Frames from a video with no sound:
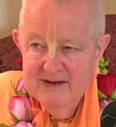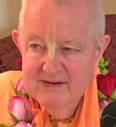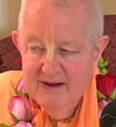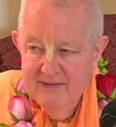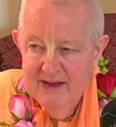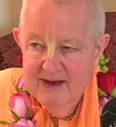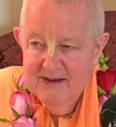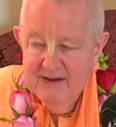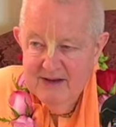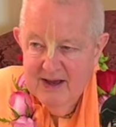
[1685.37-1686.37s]
I'm not
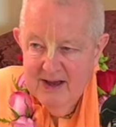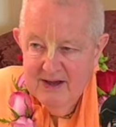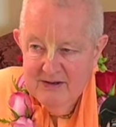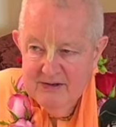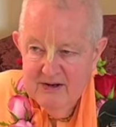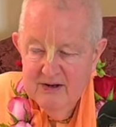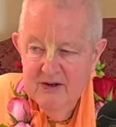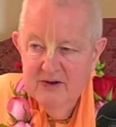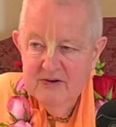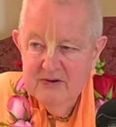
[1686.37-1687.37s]
attached
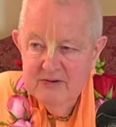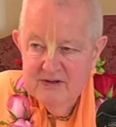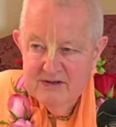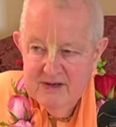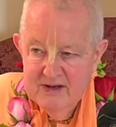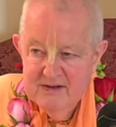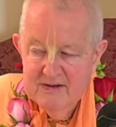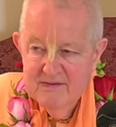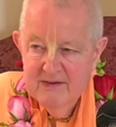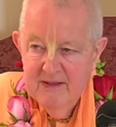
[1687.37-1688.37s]
to the sense of
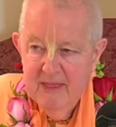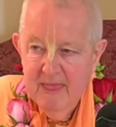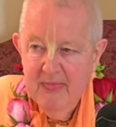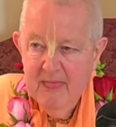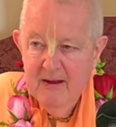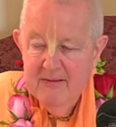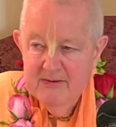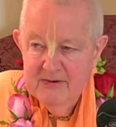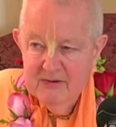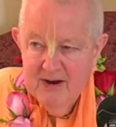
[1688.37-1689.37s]

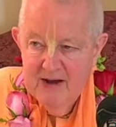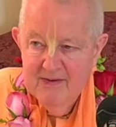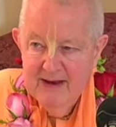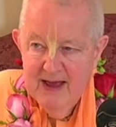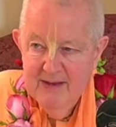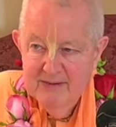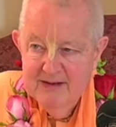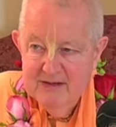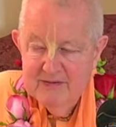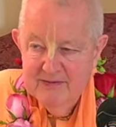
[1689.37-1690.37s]
deriving happiness
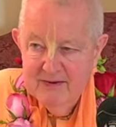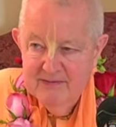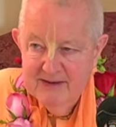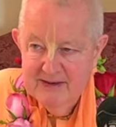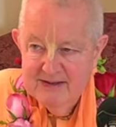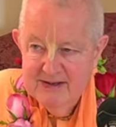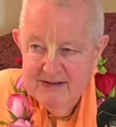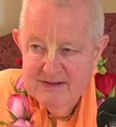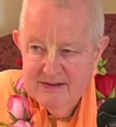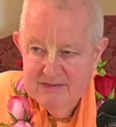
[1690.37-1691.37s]
from the senses
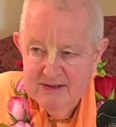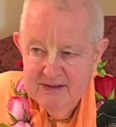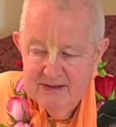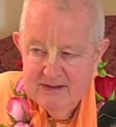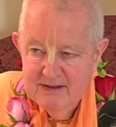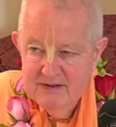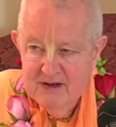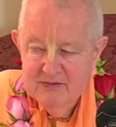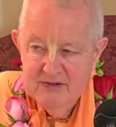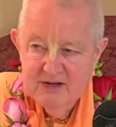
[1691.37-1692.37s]
meeting sense
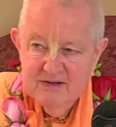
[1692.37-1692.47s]
object.